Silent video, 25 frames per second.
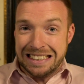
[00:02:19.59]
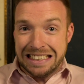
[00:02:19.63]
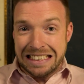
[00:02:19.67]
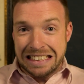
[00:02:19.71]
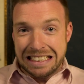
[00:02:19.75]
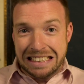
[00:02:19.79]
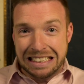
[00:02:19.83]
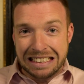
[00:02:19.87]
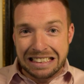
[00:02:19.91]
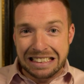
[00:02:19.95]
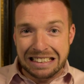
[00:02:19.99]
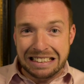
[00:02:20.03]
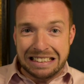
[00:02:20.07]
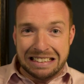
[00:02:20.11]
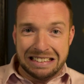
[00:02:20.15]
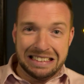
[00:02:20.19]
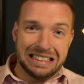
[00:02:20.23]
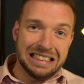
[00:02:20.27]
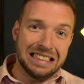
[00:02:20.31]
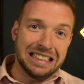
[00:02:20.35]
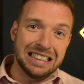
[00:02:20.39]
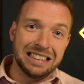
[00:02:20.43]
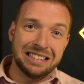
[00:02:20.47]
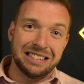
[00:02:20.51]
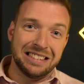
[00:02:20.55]

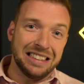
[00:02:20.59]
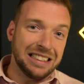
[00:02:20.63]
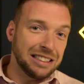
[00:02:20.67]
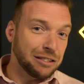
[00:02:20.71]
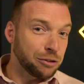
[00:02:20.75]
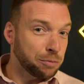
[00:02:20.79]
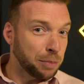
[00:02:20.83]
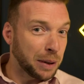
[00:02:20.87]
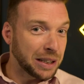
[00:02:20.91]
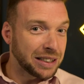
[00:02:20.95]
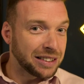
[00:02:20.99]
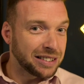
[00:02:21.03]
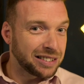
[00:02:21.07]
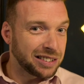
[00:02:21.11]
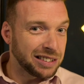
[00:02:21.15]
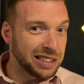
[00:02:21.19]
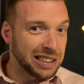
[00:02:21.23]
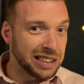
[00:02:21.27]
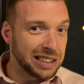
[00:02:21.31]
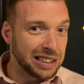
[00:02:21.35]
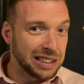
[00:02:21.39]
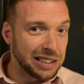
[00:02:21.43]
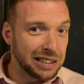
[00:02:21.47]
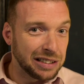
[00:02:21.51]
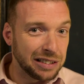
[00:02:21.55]
That's
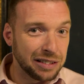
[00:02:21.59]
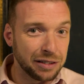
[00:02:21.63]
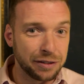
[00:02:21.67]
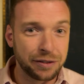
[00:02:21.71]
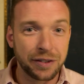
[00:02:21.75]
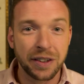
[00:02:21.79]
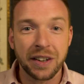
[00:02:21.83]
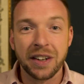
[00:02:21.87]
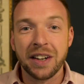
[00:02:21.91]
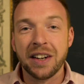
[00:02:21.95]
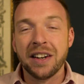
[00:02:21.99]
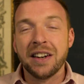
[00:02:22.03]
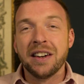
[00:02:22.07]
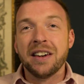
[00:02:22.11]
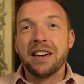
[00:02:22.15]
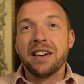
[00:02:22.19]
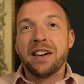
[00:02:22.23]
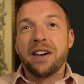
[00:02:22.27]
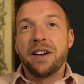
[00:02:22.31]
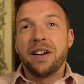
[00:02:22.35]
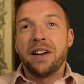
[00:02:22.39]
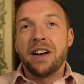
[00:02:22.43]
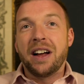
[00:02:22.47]
expensive.